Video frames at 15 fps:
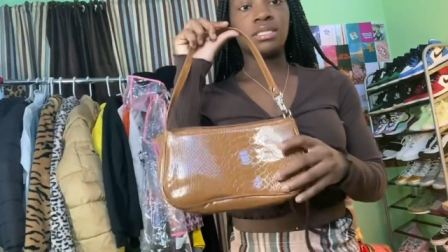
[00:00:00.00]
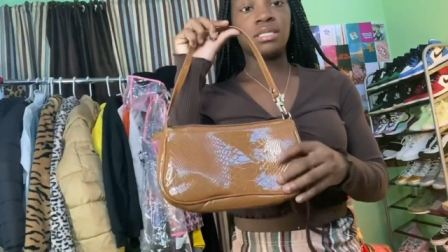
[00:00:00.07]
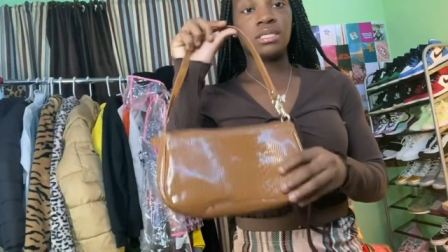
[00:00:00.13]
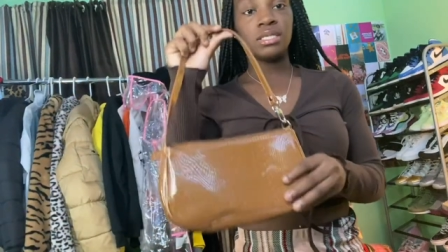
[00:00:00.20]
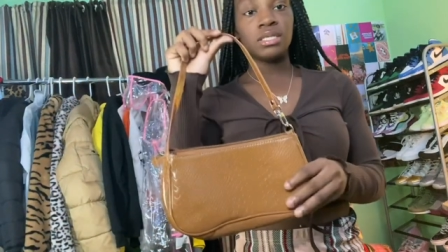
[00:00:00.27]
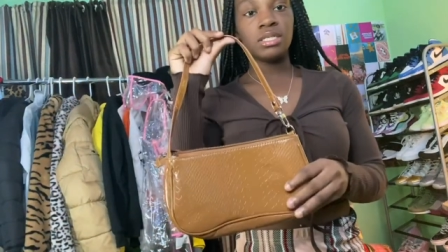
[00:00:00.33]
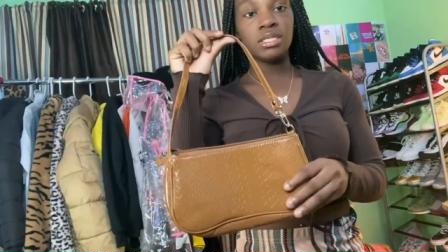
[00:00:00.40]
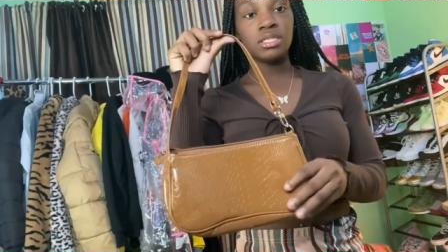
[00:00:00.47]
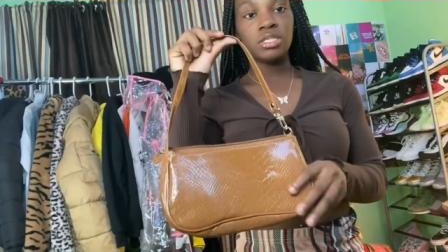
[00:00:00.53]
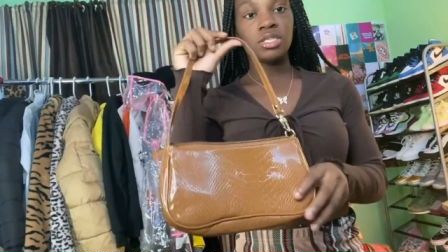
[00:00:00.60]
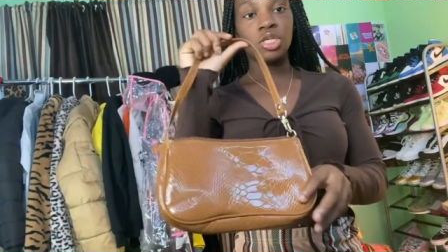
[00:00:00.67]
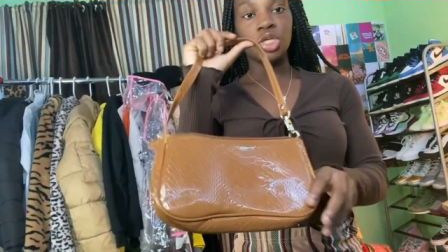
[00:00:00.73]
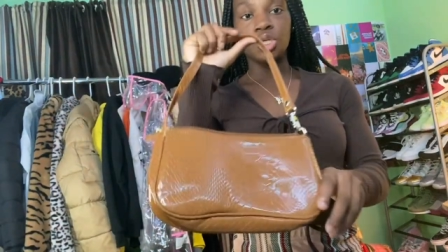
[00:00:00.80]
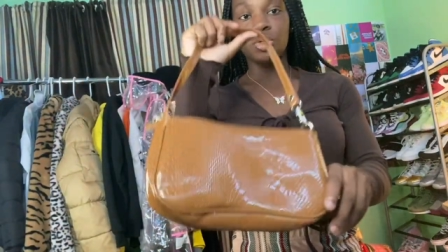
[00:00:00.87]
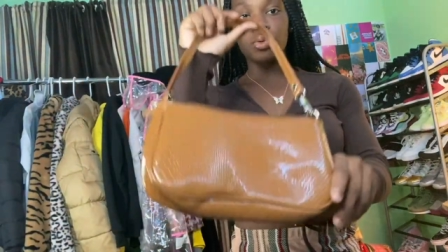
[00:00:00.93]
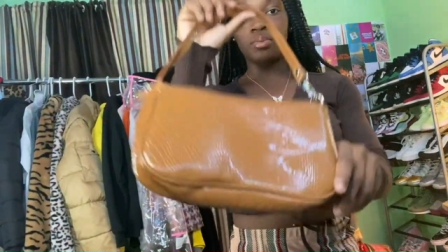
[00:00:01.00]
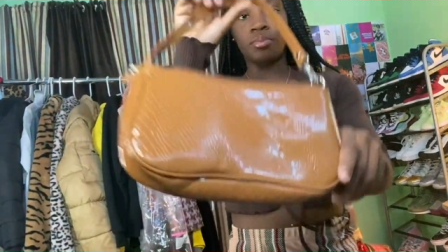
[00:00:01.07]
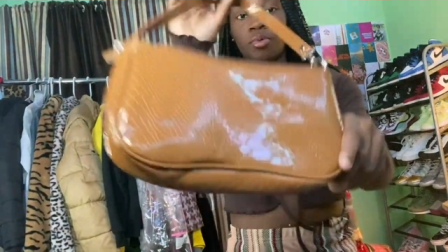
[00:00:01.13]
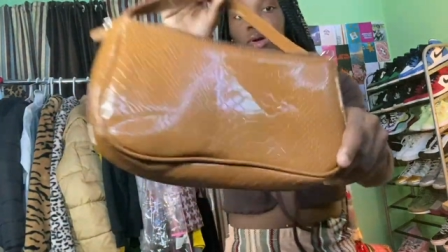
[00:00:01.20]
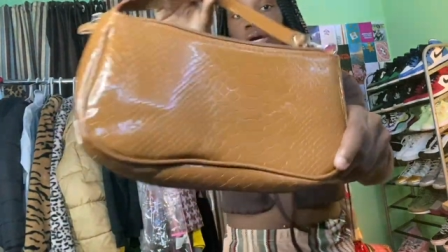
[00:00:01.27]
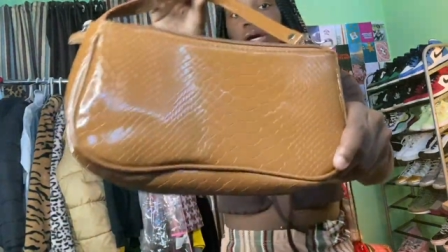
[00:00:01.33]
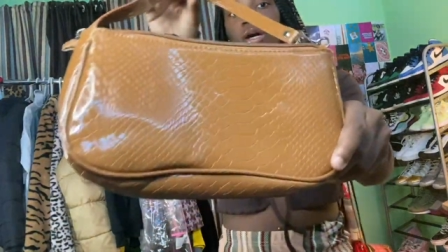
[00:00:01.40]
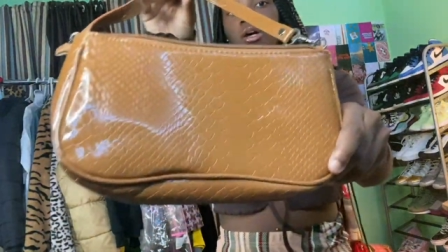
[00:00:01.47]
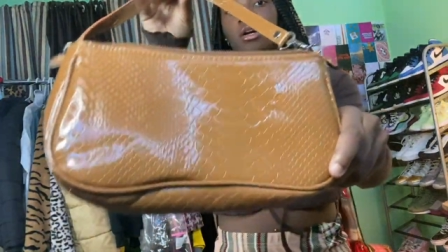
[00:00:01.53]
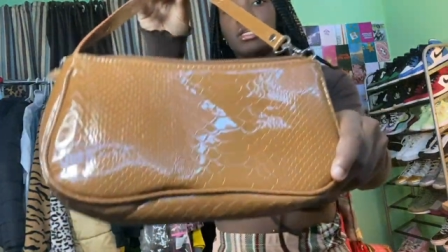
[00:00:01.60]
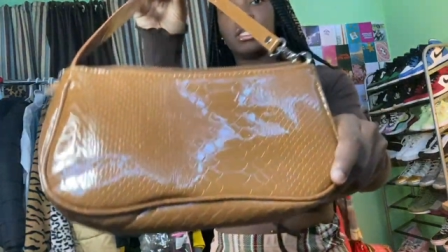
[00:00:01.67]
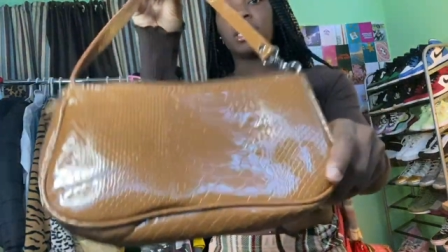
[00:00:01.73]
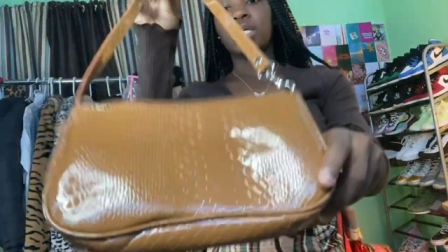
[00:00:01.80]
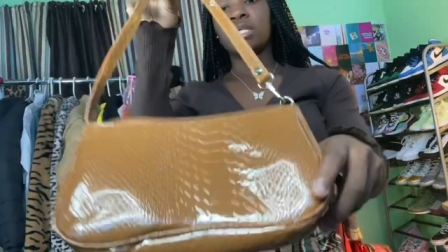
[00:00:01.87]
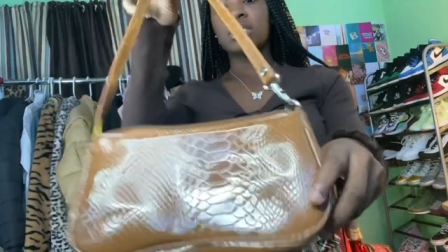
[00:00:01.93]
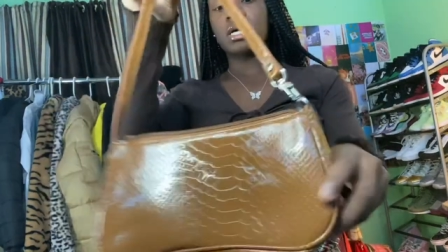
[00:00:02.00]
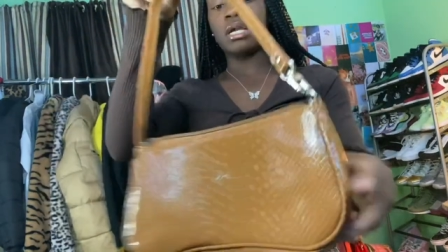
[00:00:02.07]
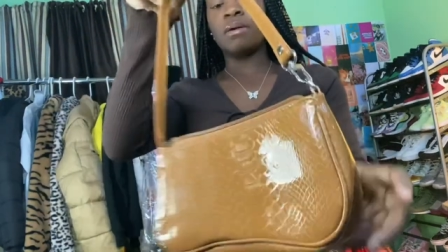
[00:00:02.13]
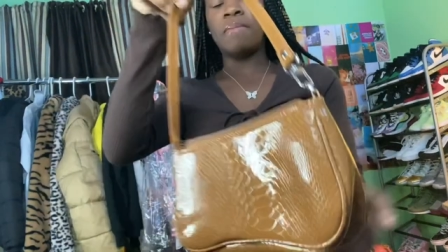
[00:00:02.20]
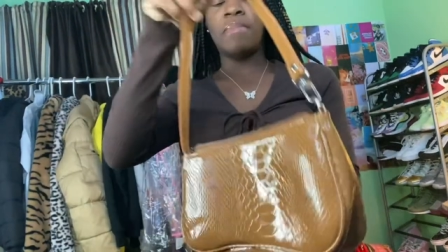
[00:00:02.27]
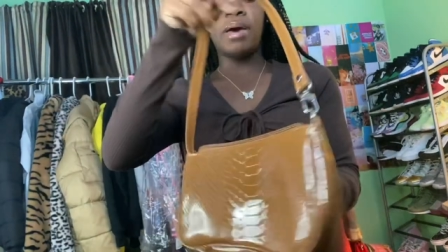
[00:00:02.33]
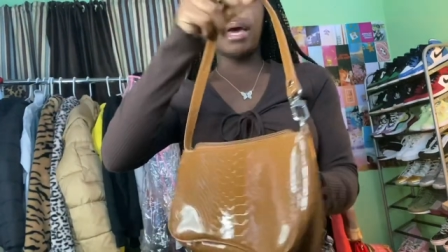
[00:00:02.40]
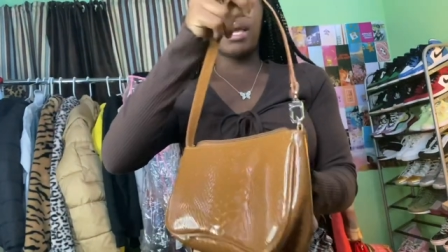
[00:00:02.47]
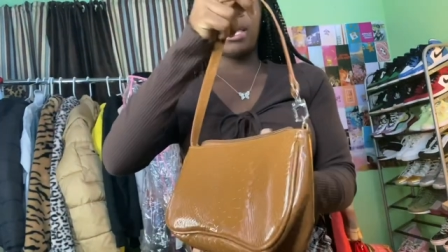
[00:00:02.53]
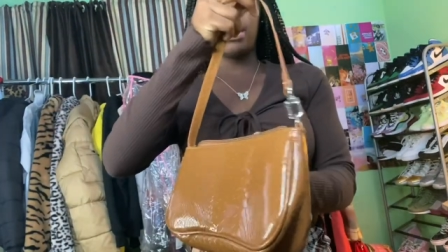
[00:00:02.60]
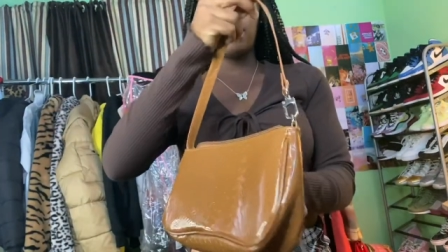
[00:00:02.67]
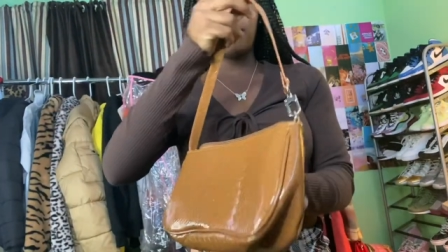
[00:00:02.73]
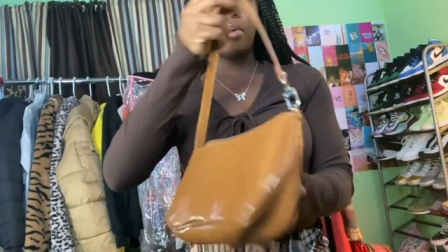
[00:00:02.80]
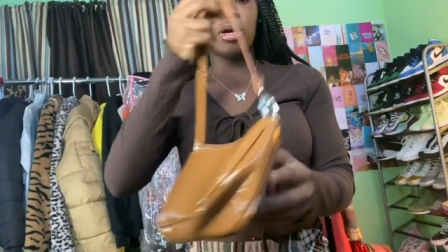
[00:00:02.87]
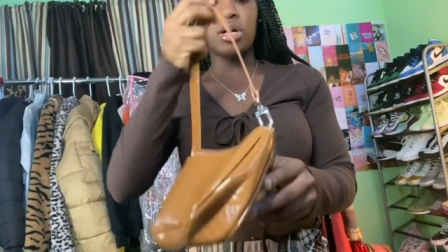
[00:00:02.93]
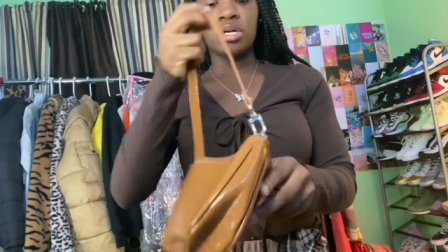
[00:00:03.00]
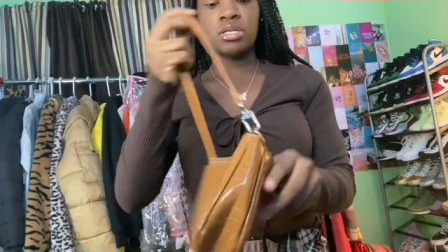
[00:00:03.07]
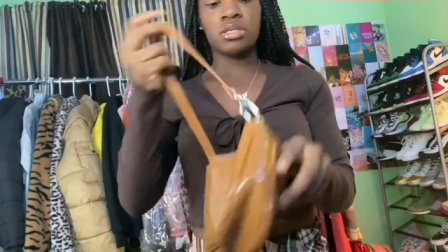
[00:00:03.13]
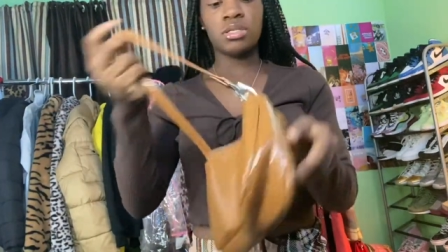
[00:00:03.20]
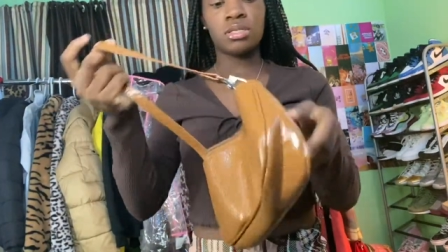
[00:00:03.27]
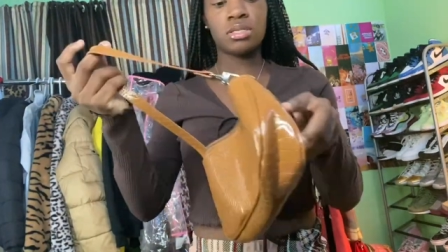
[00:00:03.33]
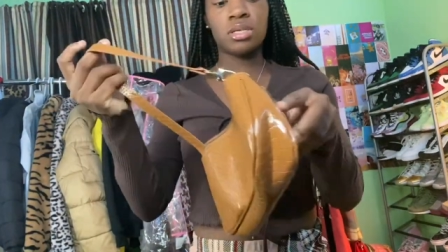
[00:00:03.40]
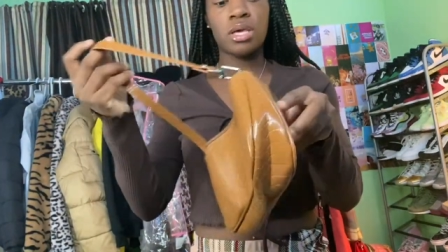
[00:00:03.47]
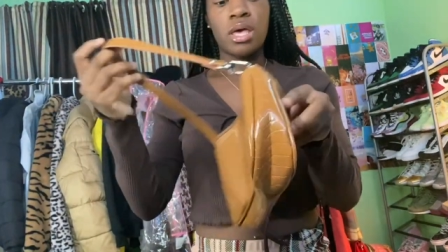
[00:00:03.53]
this cute brown, I think it's called a baguette purse.